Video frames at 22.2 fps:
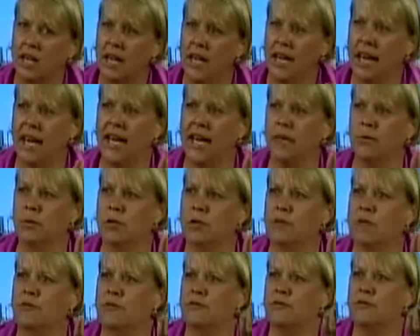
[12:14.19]
and it
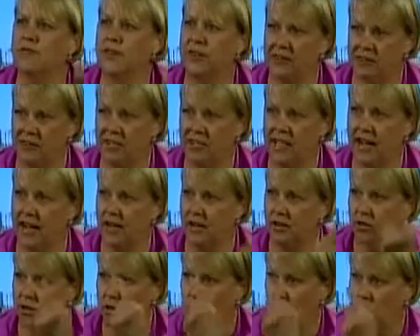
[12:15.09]
was
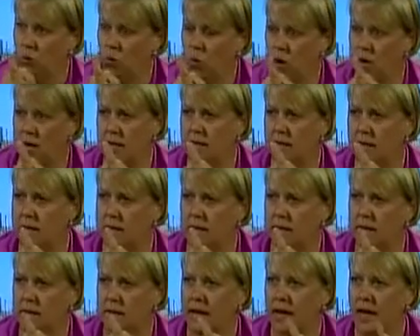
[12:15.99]
$50
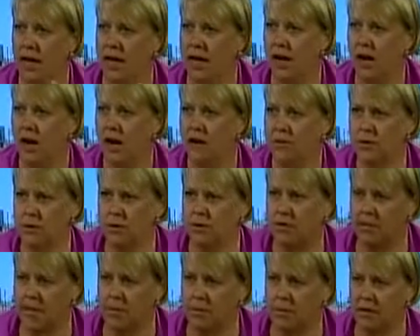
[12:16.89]
once, and all those
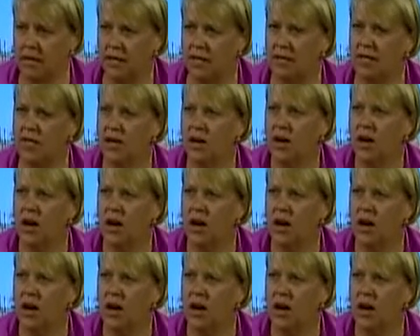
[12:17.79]
same kids.